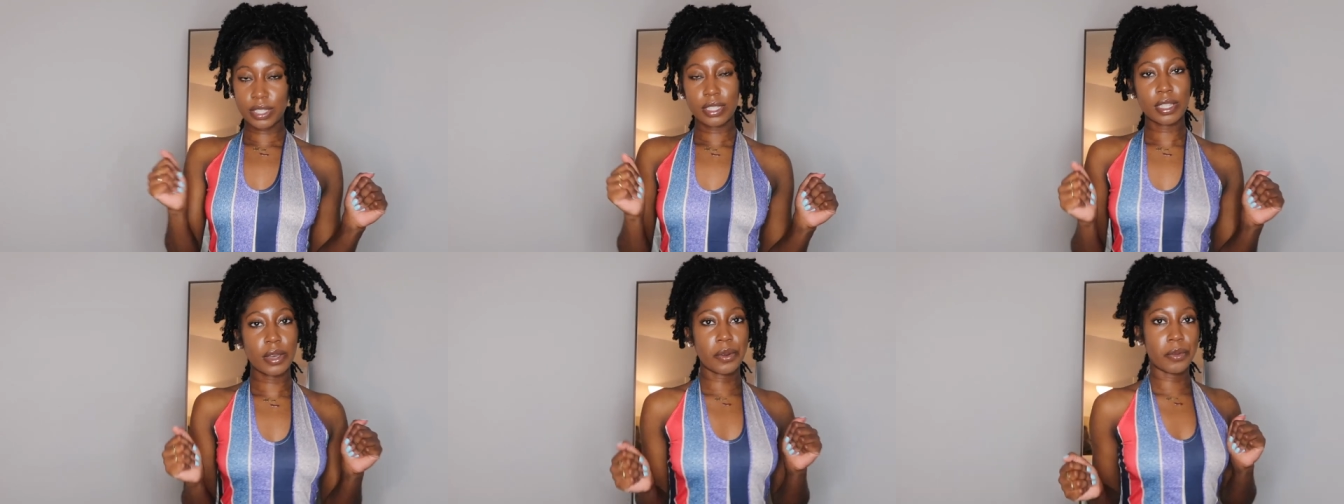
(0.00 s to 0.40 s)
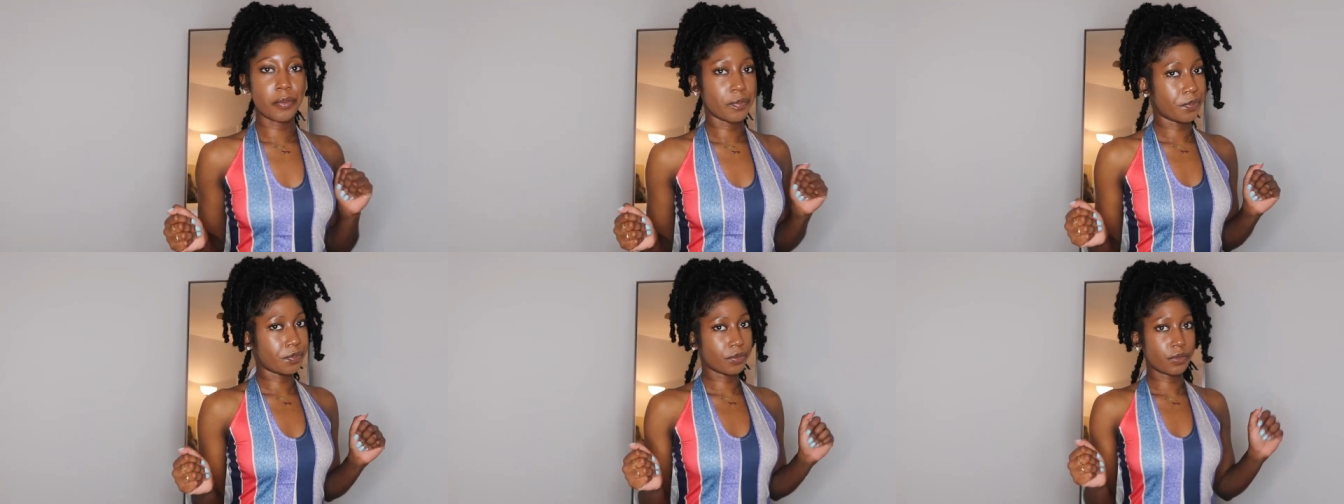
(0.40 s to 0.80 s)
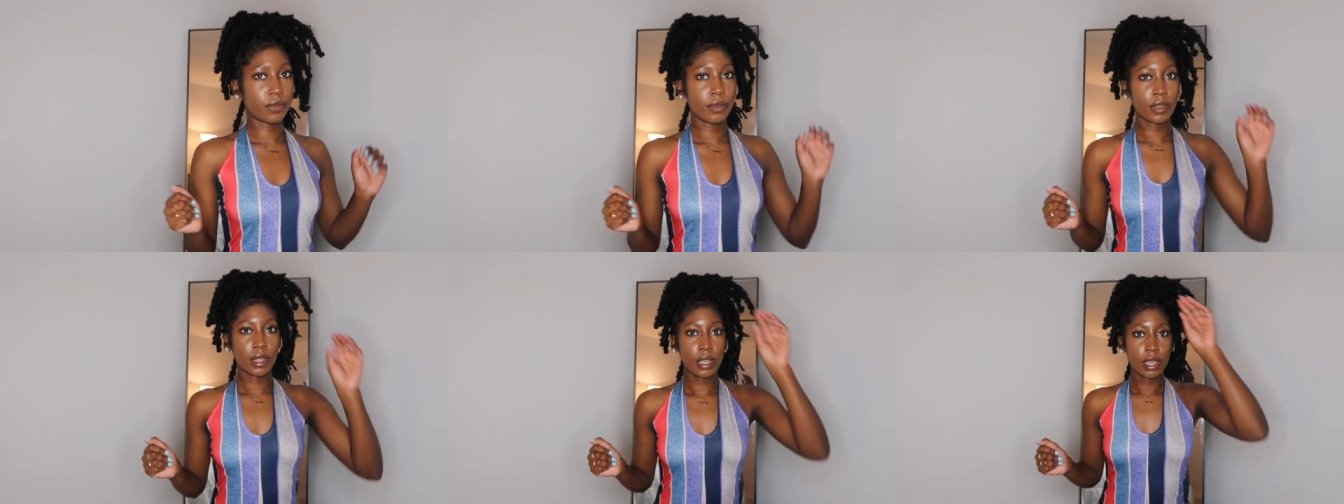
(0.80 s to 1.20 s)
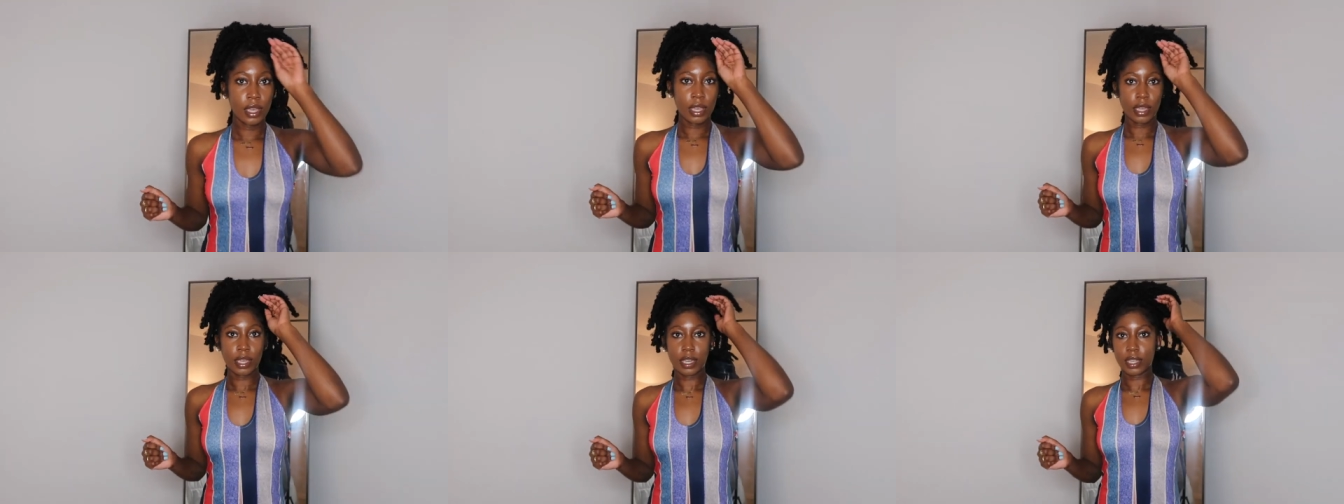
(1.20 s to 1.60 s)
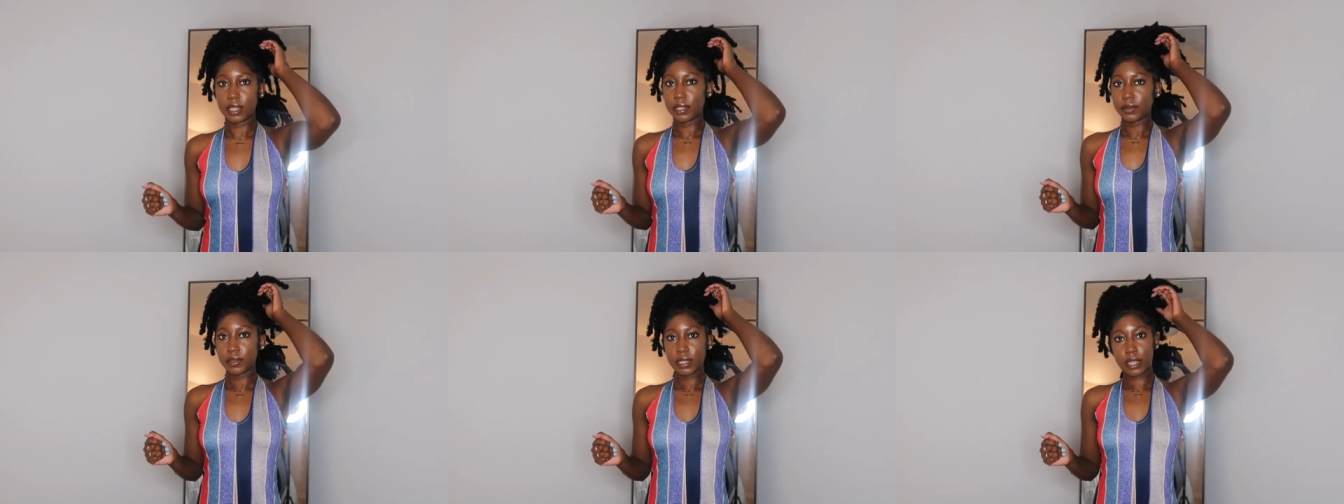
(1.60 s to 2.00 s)
So yeah,
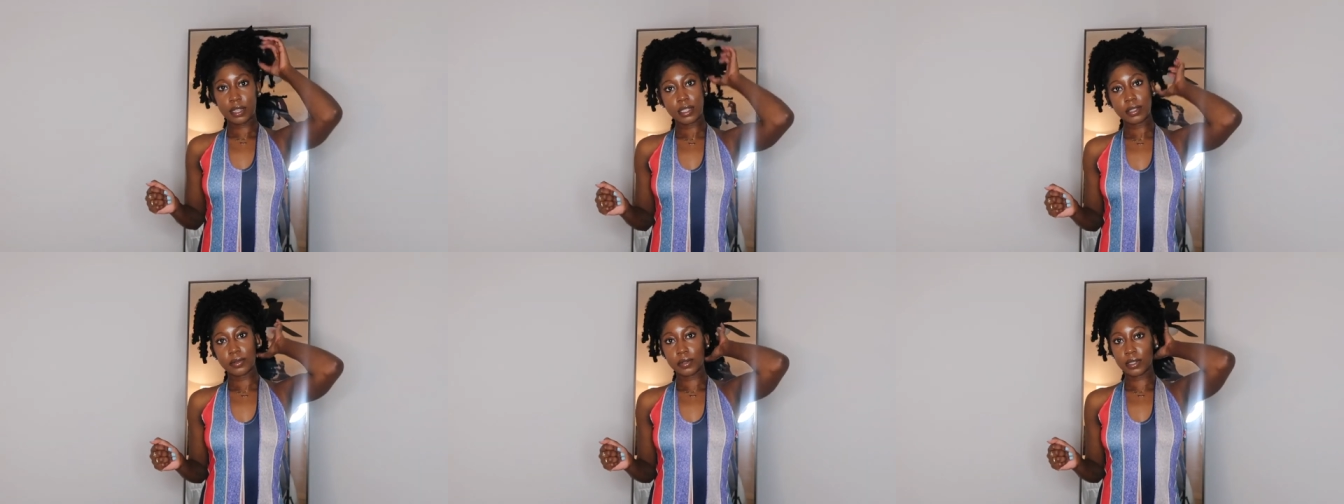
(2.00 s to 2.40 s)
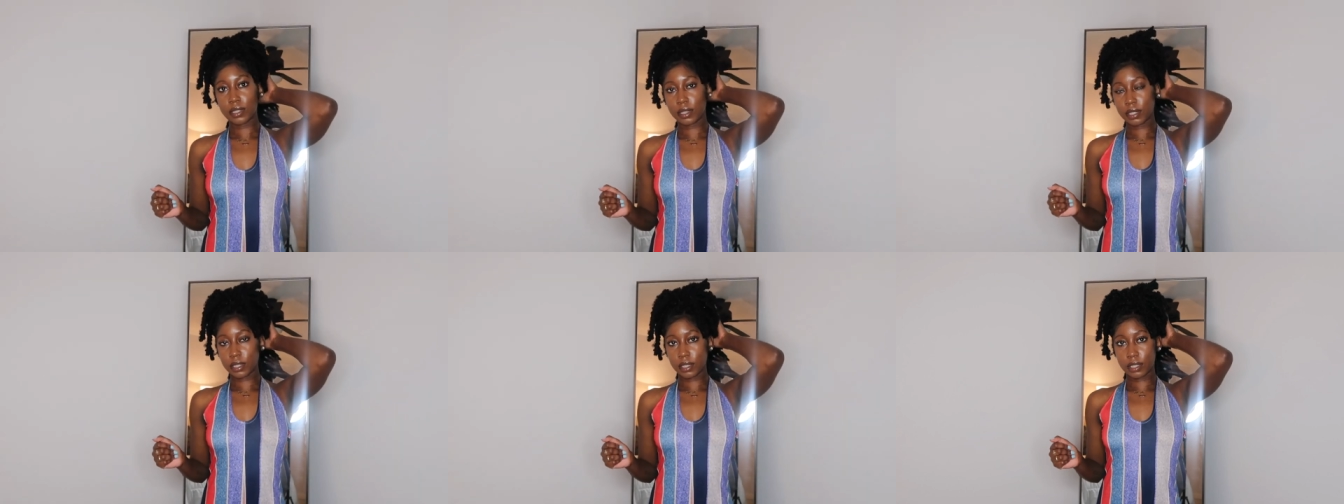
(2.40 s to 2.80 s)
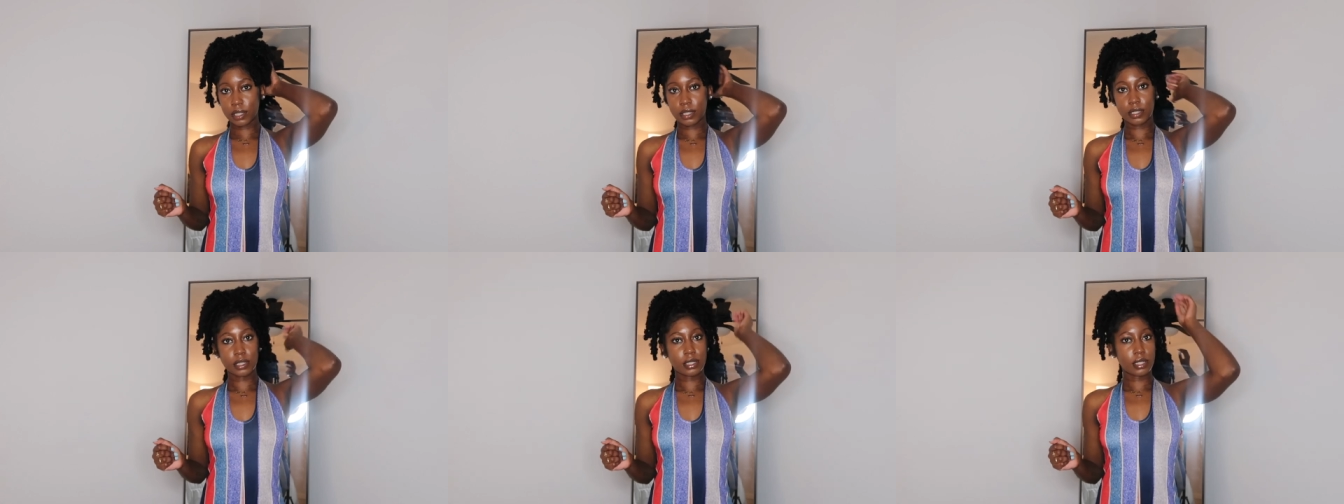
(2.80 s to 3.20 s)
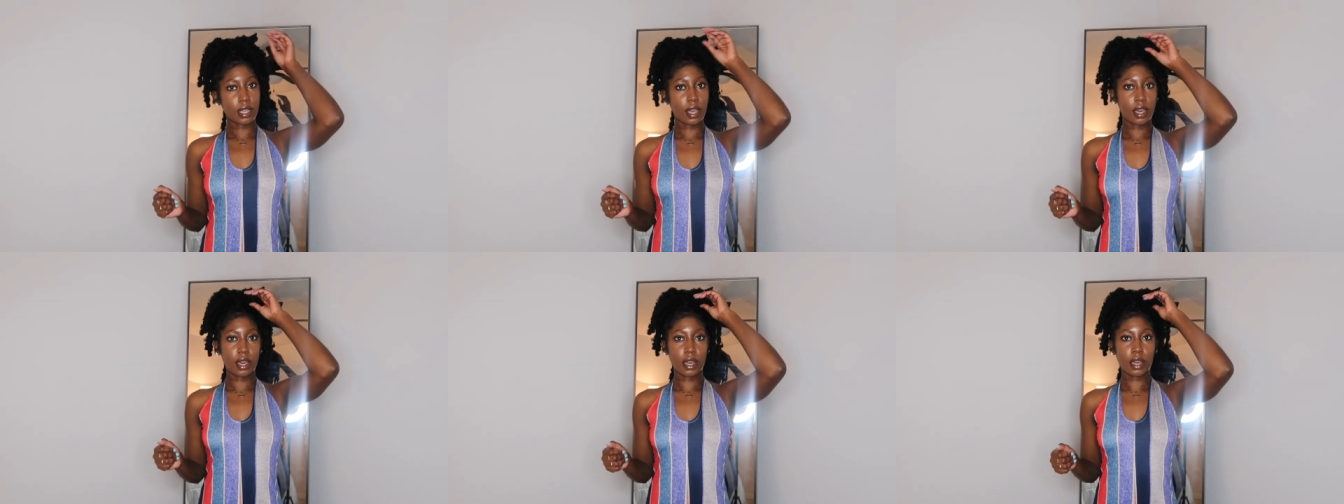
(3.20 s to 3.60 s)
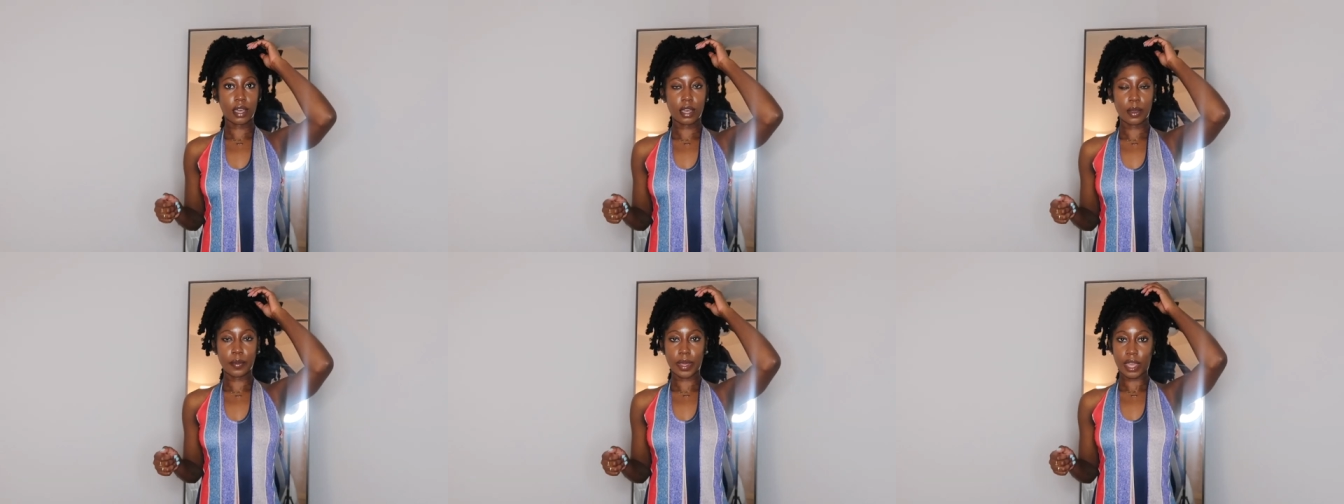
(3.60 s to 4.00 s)
this one's how this one looks.
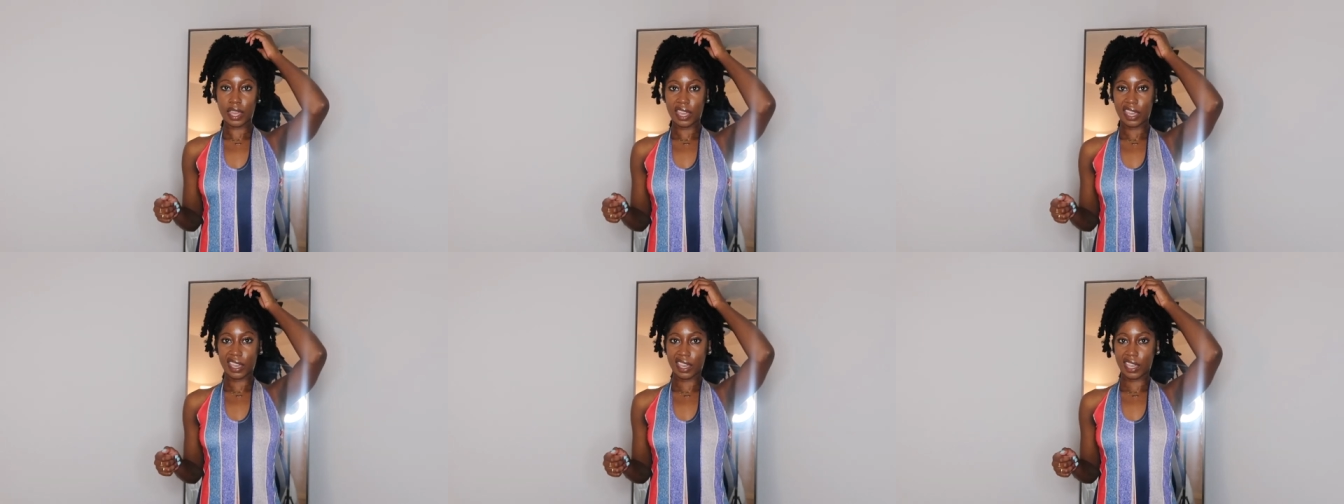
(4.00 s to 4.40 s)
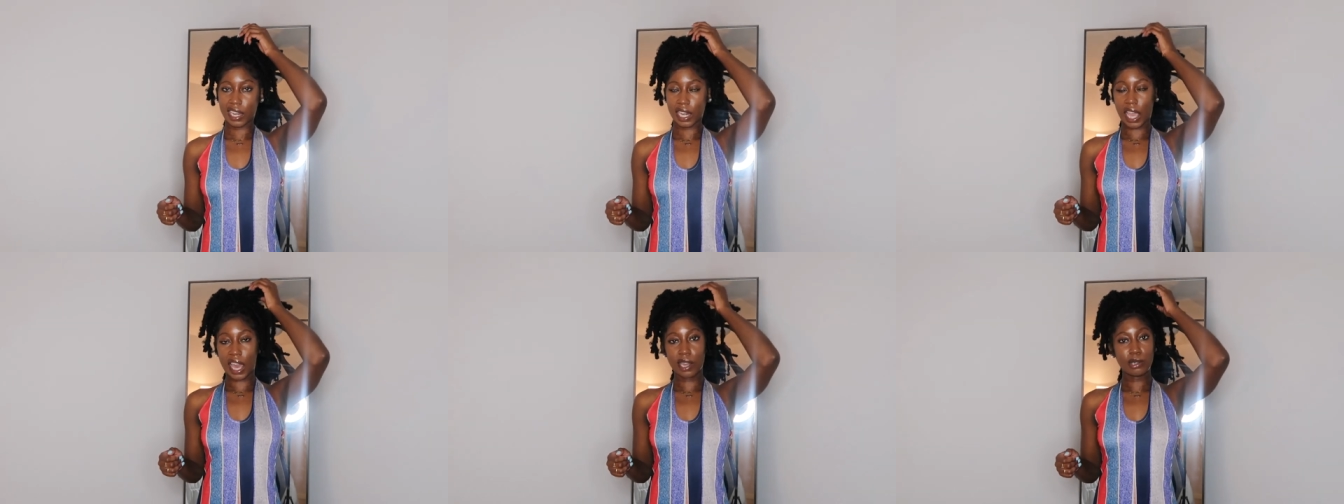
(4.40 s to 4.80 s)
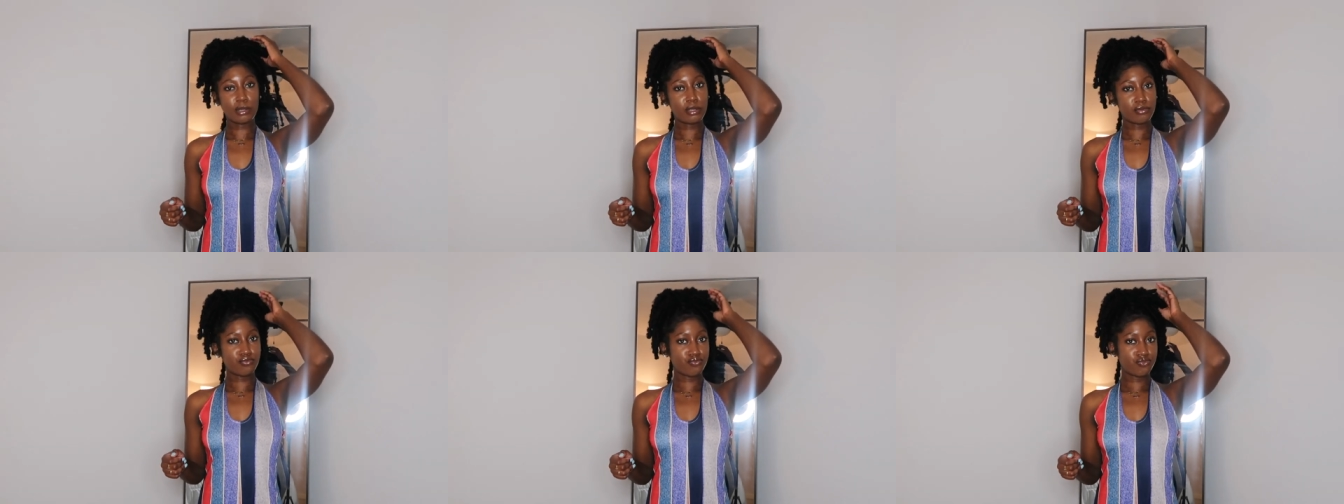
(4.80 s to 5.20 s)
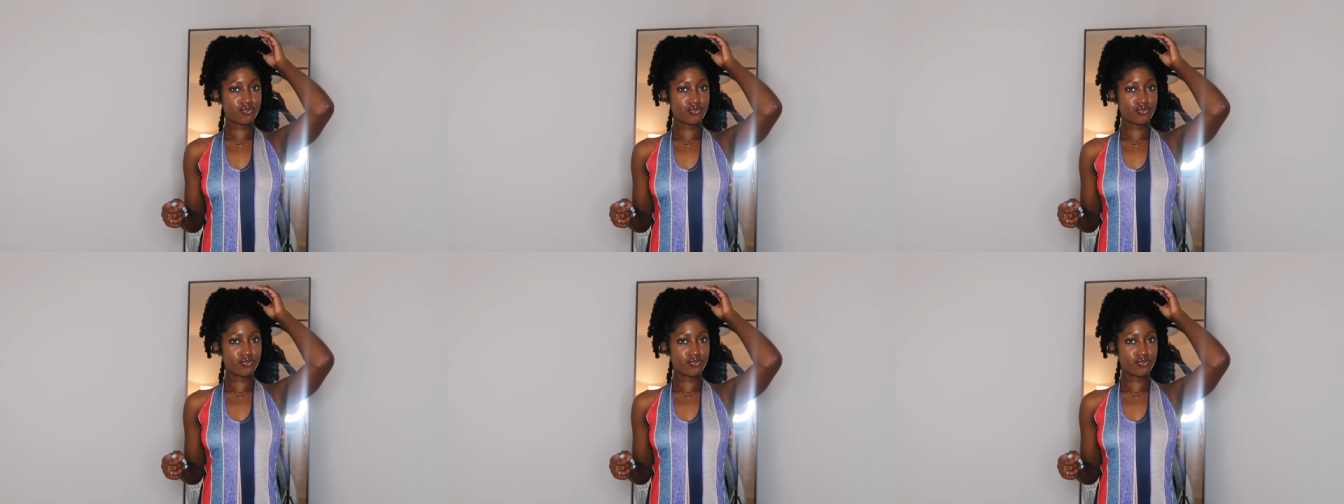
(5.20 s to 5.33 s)
And I don't know,